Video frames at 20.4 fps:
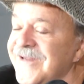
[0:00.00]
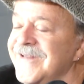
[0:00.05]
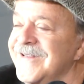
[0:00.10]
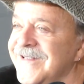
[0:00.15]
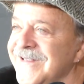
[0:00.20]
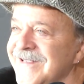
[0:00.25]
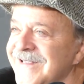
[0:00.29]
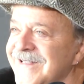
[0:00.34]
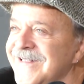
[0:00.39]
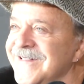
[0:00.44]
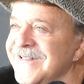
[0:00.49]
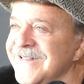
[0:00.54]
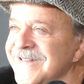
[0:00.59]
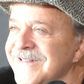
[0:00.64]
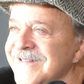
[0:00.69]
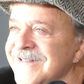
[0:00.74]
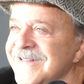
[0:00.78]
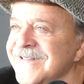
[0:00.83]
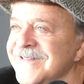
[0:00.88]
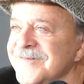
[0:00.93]

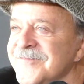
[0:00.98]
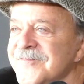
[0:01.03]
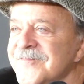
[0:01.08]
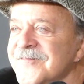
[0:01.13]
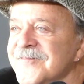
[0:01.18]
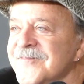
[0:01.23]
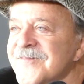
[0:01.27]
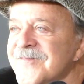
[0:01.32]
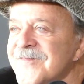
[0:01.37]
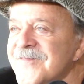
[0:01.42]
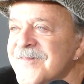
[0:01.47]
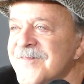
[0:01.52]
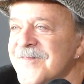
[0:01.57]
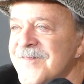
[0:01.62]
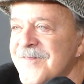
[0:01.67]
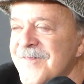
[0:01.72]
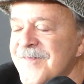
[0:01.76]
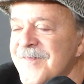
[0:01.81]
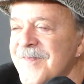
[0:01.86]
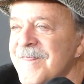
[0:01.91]
Following
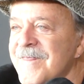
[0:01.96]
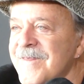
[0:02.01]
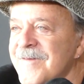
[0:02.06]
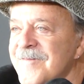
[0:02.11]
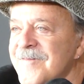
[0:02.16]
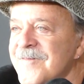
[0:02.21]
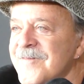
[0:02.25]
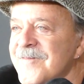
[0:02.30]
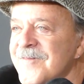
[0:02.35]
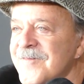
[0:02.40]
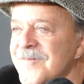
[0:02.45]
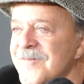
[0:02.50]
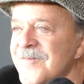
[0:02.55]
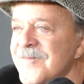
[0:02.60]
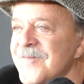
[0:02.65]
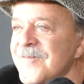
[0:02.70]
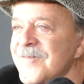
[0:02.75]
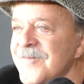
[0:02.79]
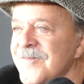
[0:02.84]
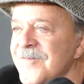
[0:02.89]
on from that,
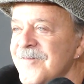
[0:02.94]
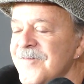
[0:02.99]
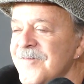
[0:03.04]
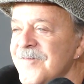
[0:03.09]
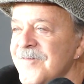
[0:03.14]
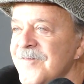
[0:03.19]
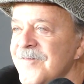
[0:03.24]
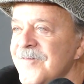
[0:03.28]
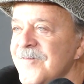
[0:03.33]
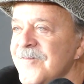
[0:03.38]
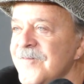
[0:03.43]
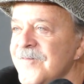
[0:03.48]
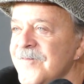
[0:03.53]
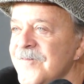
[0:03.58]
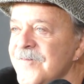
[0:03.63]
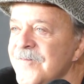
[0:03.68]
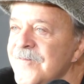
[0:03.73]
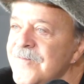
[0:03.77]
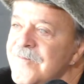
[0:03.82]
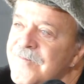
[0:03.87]
um, are there any other
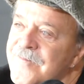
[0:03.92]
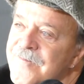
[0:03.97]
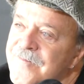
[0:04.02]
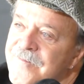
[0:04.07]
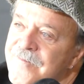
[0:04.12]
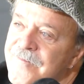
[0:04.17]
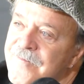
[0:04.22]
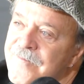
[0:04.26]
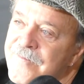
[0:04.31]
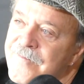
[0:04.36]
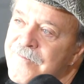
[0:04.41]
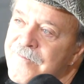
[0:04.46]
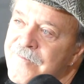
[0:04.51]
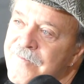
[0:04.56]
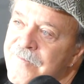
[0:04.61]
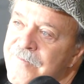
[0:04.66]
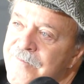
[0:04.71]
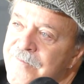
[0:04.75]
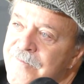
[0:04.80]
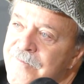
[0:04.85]
characters, obviously you're
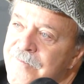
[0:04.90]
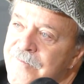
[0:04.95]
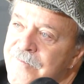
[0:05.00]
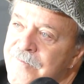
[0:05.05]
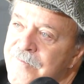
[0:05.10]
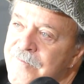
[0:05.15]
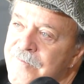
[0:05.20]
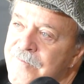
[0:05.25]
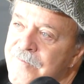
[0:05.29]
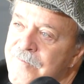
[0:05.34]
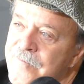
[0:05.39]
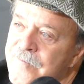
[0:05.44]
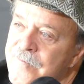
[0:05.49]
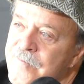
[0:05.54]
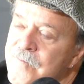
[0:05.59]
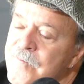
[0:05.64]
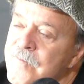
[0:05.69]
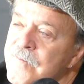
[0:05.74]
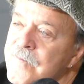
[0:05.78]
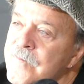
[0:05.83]
known for
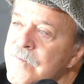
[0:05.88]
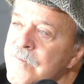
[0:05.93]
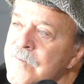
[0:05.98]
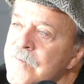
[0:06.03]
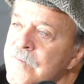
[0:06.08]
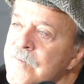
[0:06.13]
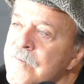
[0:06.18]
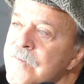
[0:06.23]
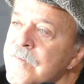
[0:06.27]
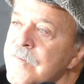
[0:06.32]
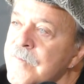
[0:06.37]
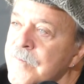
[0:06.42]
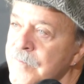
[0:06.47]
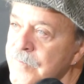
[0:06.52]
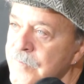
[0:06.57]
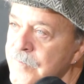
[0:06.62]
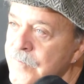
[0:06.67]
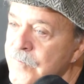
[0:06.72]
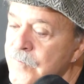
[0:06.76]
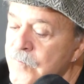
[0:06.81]
Winnie the Pooh and
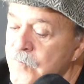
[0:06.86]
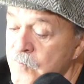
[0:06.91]
Tigger.